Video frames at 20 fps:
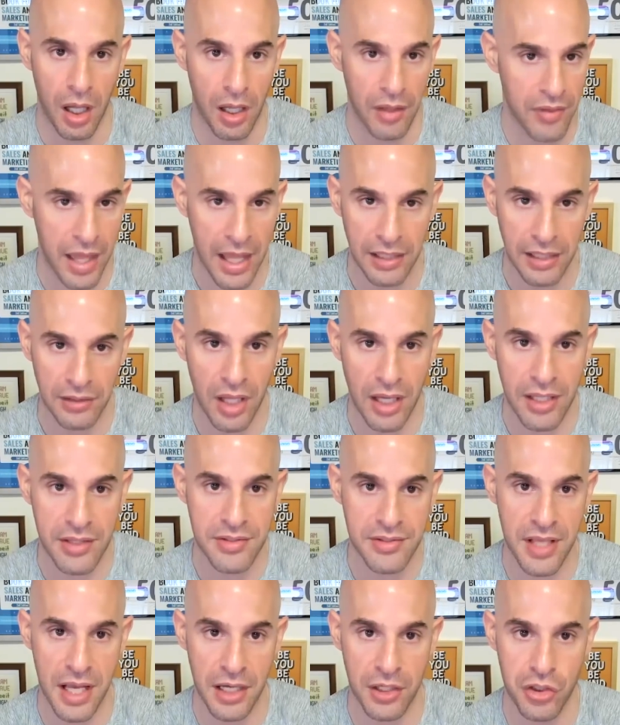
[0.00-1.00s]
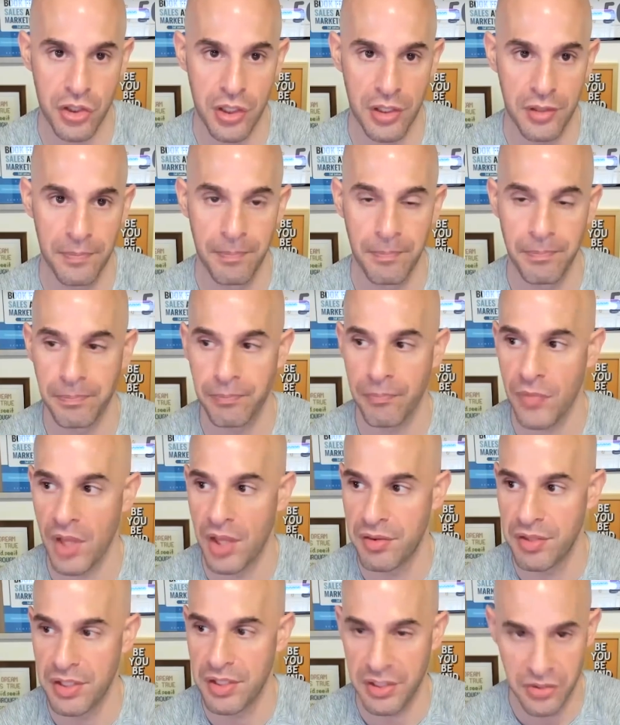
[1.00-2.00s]
The headline section,
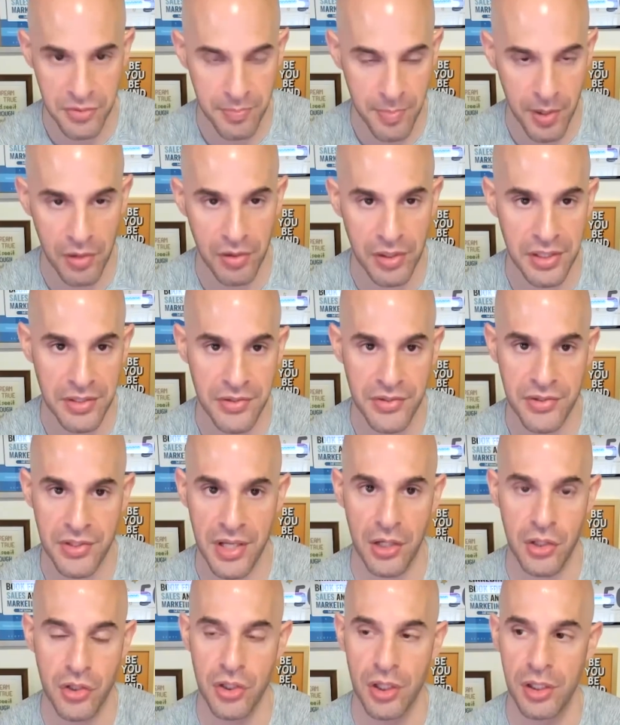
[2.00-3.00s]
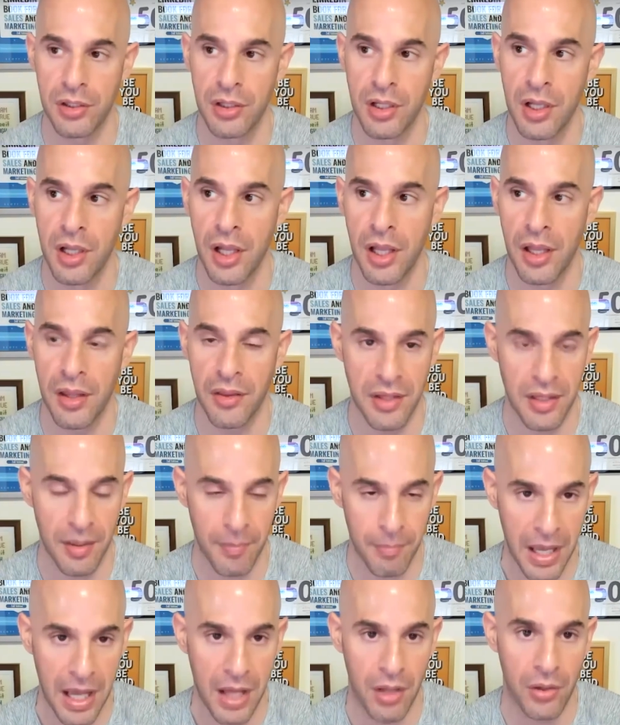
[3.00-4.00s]
the experience section, the
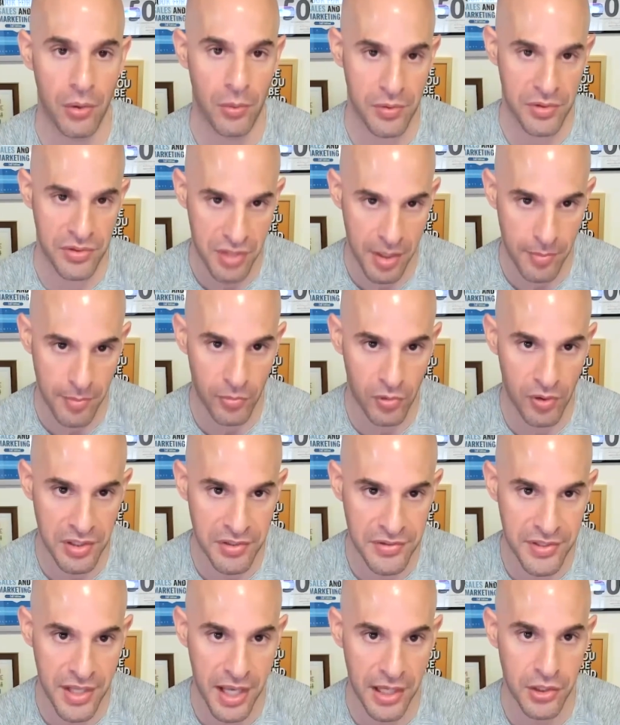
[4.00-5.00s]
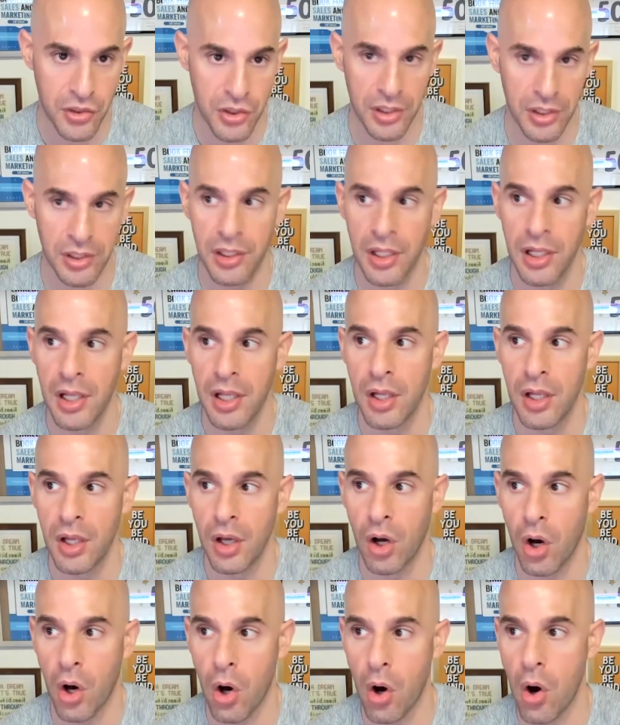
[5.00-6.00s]
about or summary section,
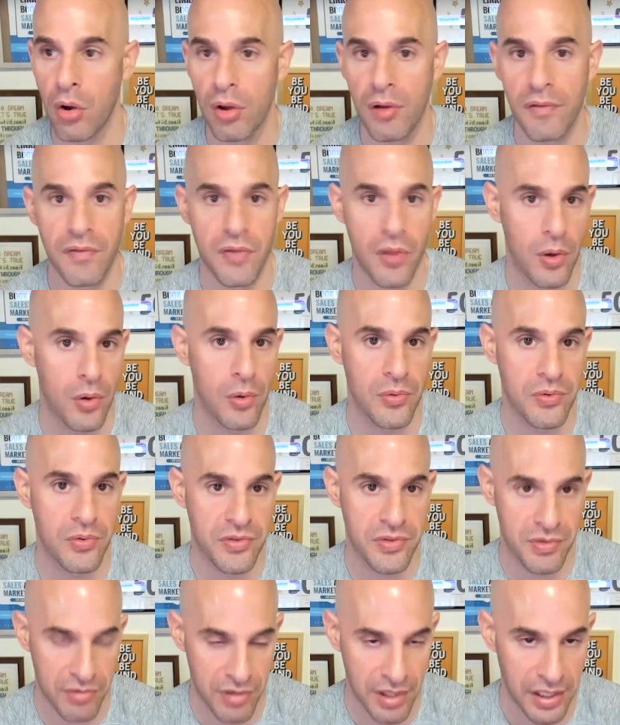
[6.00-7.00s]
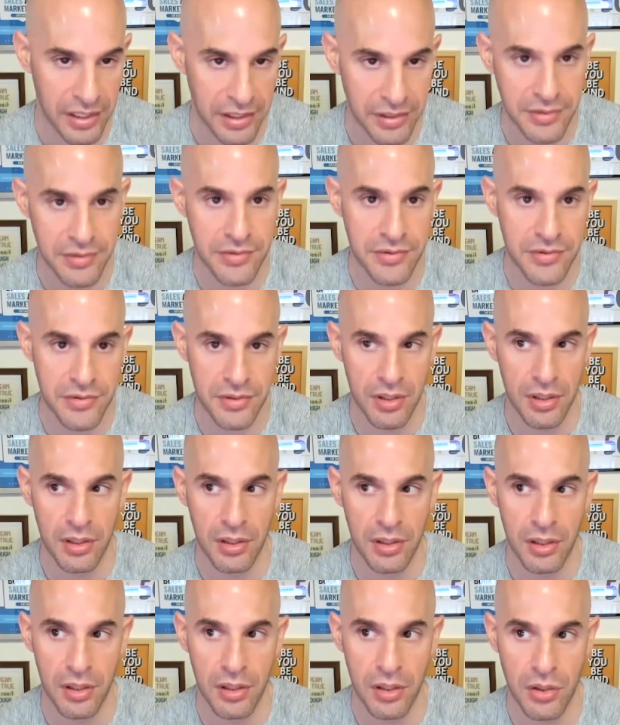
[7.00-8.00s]
all of those things,
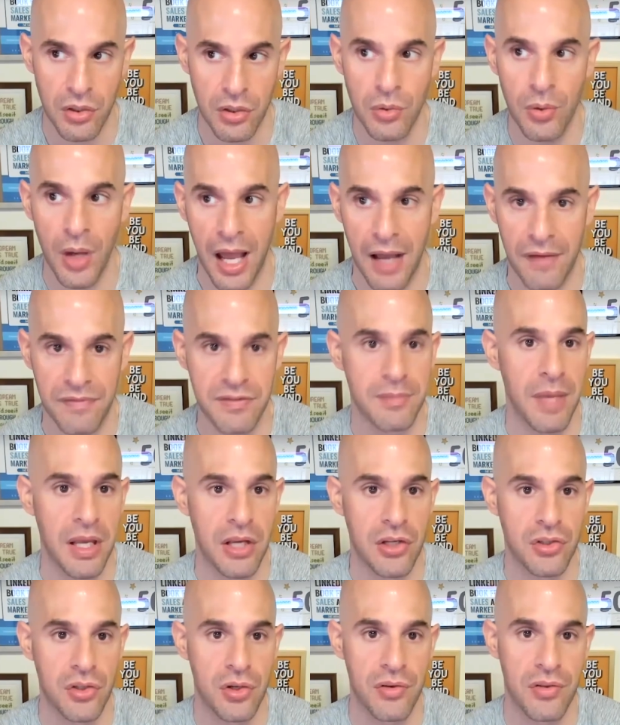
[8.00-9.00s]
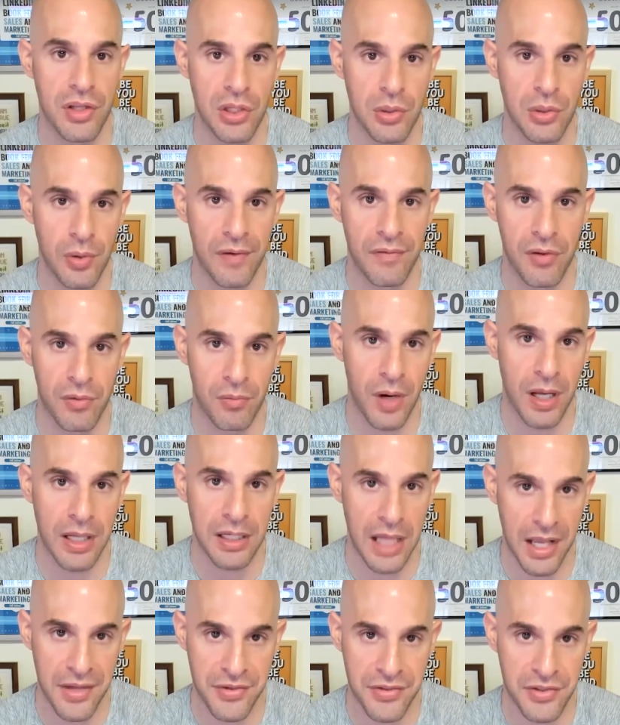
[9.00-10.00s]
you have to make sure that you have the right
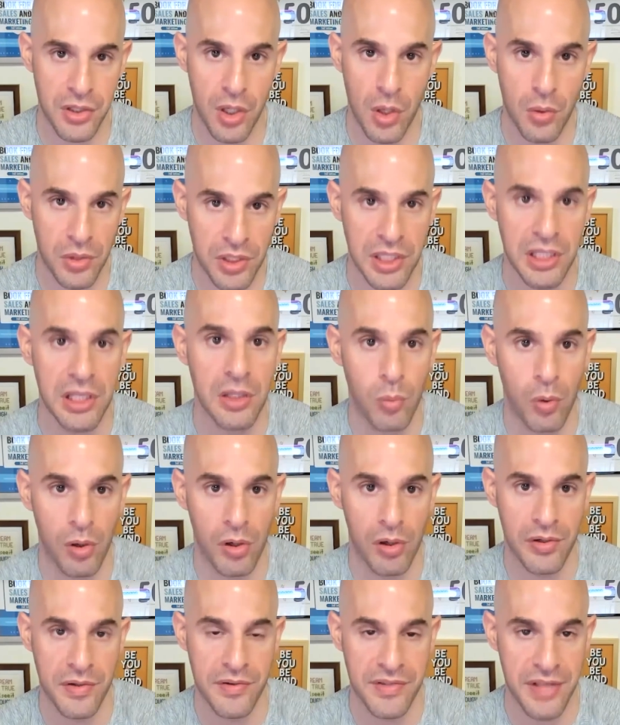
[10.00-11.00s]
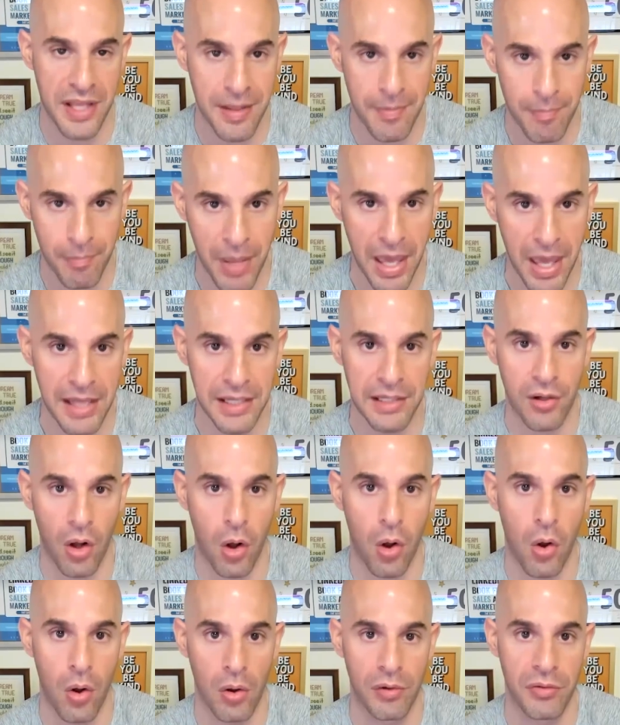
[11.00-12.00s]
SEO keywords embedded
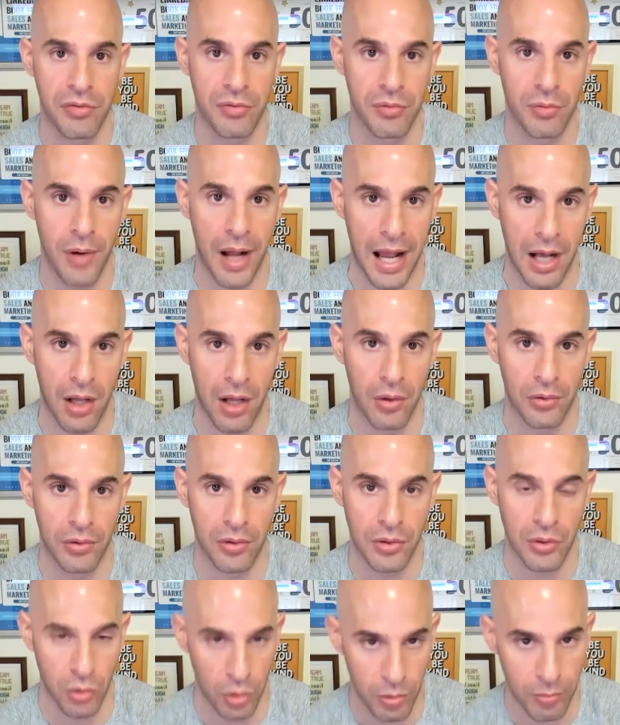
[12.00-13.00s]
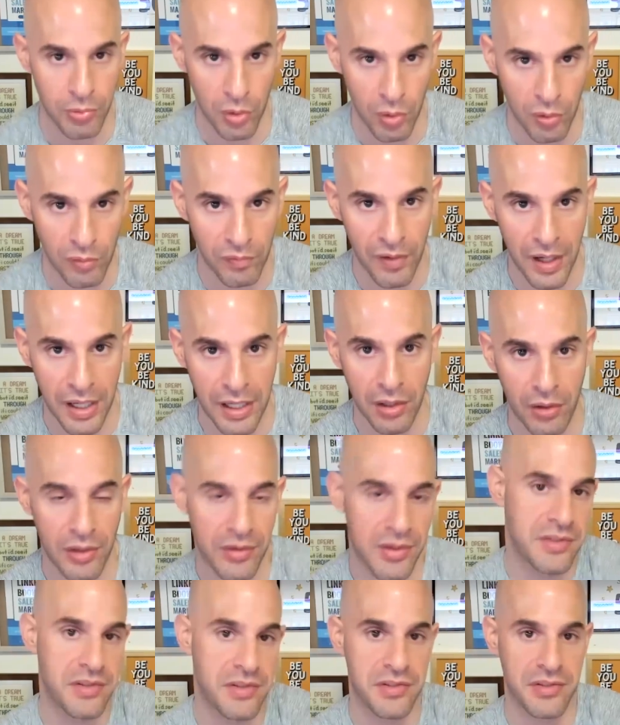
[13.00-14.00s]
all throughout your profile. And
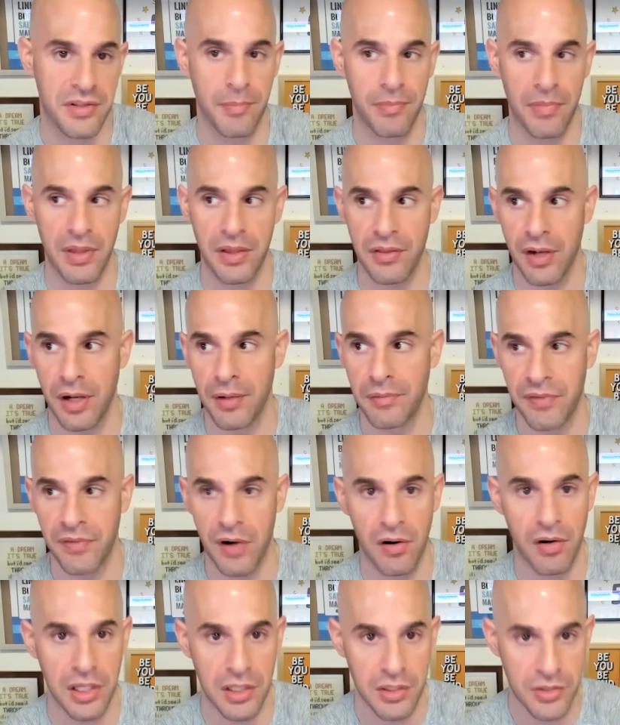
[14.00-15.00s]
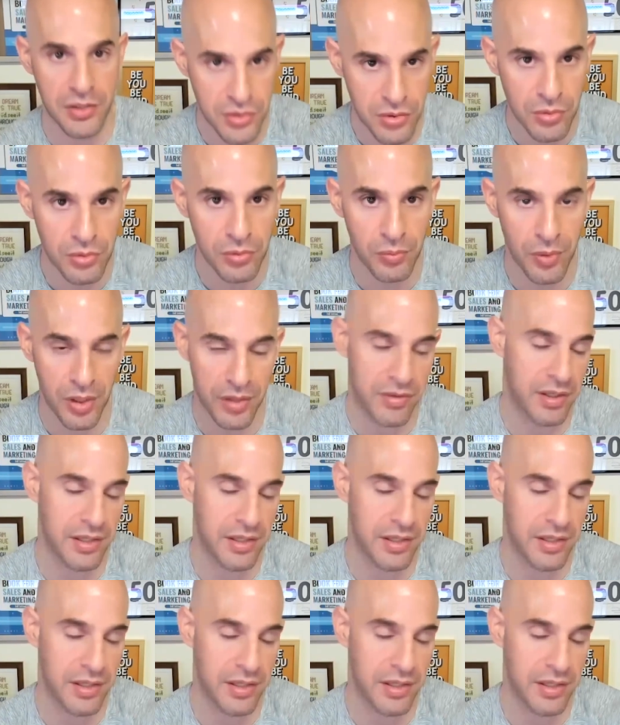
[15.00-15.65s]
this is something that I'm very in tune with.